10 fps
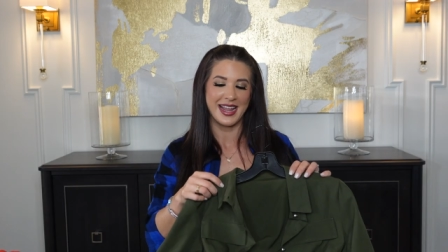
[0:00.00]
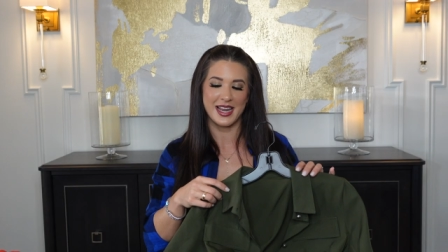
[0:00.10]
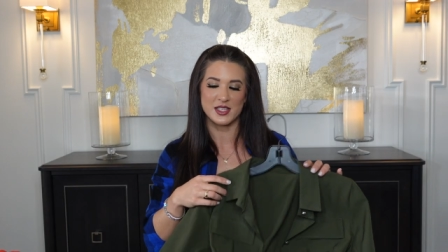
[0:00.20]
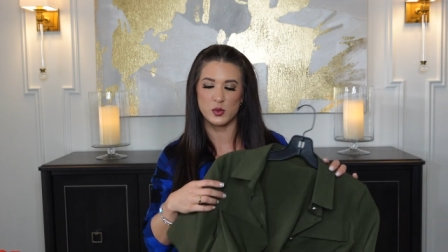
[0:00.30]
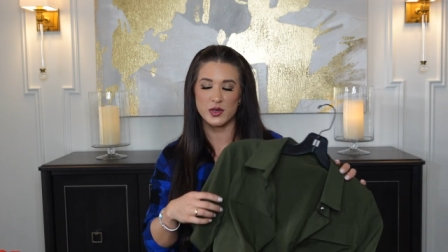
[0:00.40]

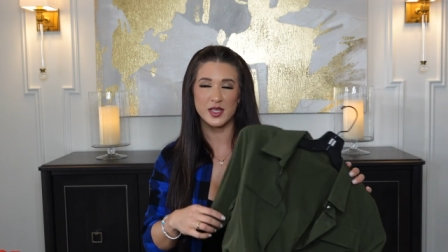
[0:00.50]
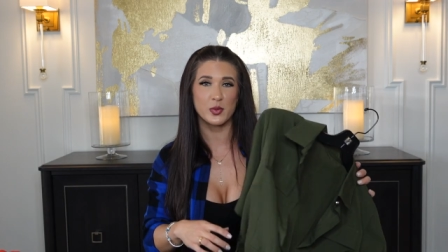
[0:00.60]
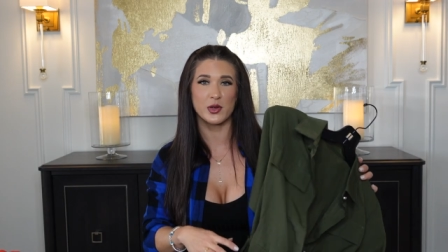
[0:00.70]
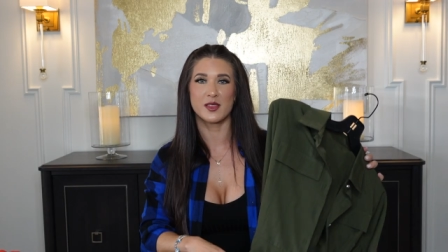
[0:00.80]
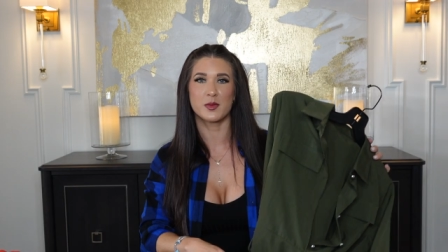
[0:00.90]
And it's really
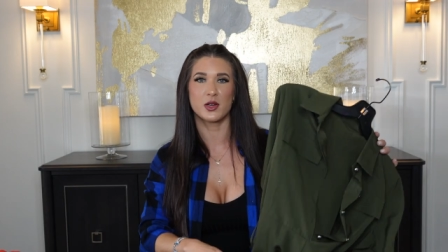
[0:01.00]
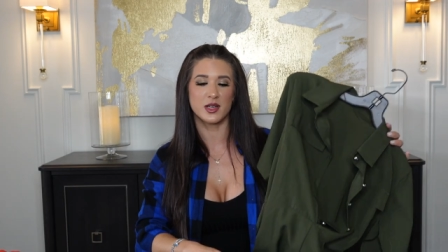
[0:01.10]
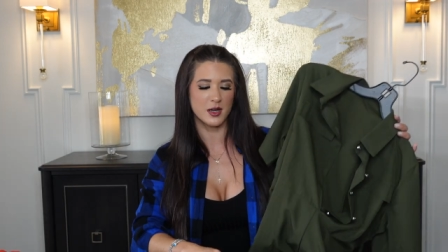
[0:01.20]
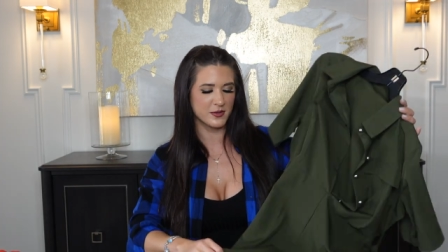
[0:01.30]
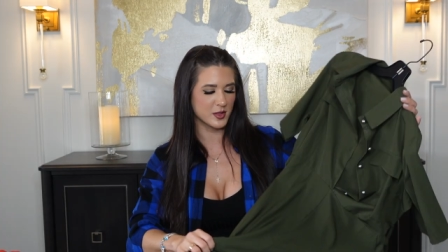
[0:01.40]
breathable,
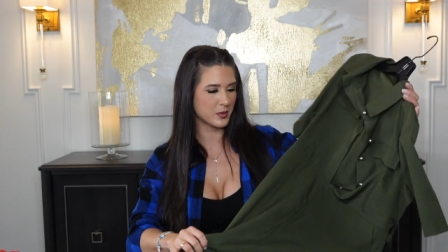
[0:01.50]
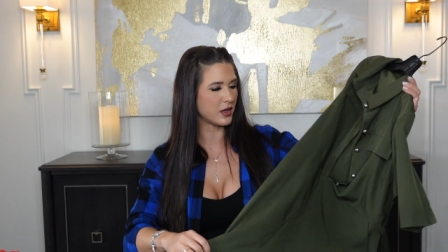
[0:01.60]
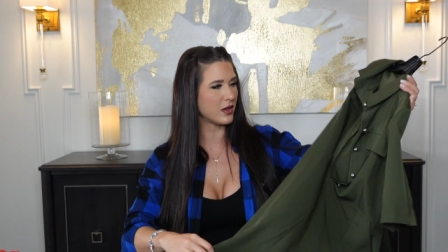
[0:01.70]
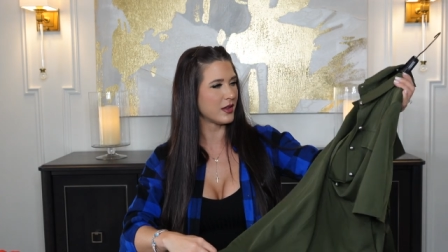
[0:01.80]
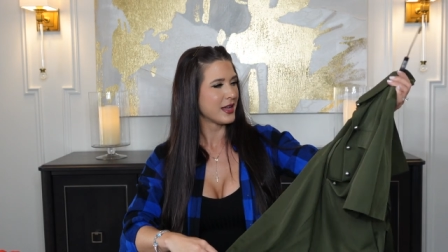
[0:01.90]

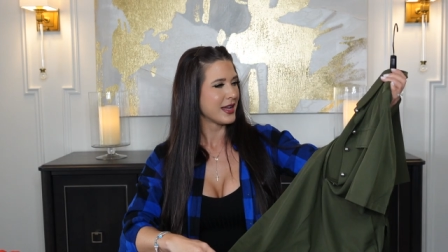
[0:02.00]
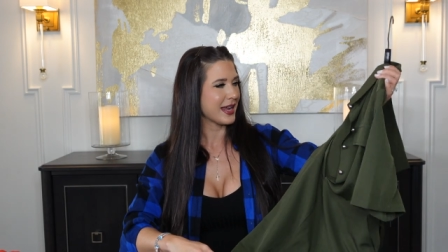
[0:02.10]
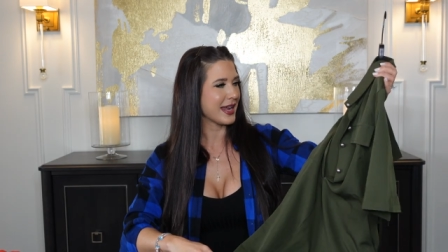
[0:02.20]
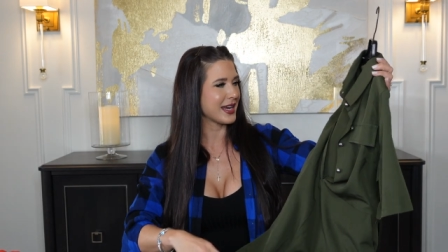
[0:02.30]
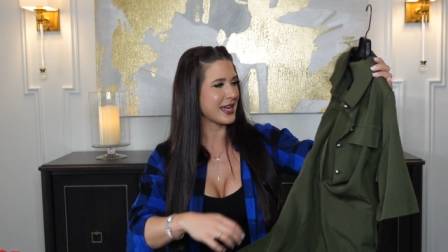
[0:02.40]
comfortable,
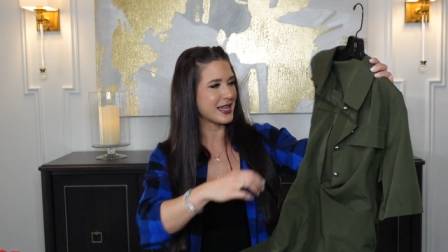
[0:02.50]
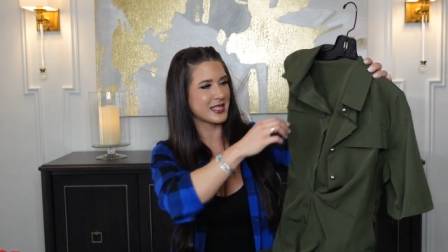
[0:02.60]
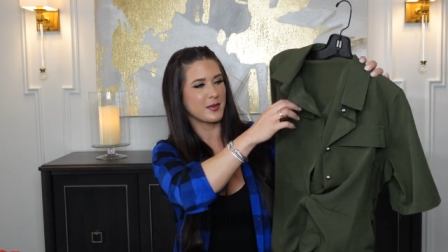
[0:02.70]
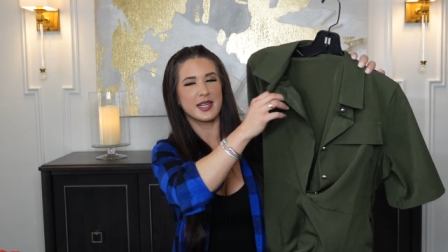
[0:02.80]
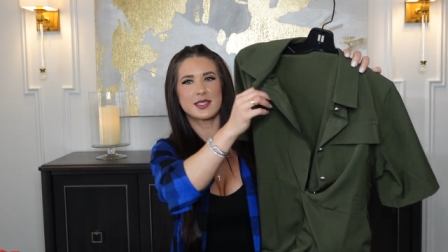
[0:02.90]
and has
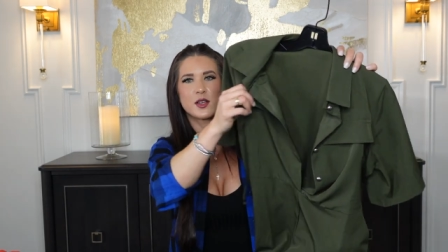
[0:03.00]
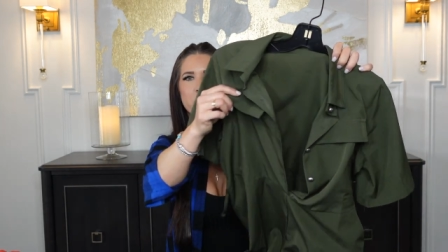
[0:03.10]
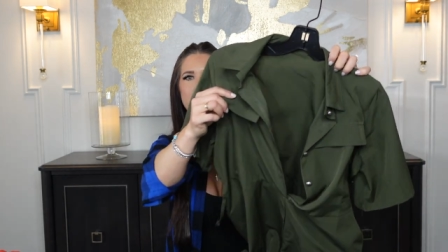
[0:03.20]
some nice little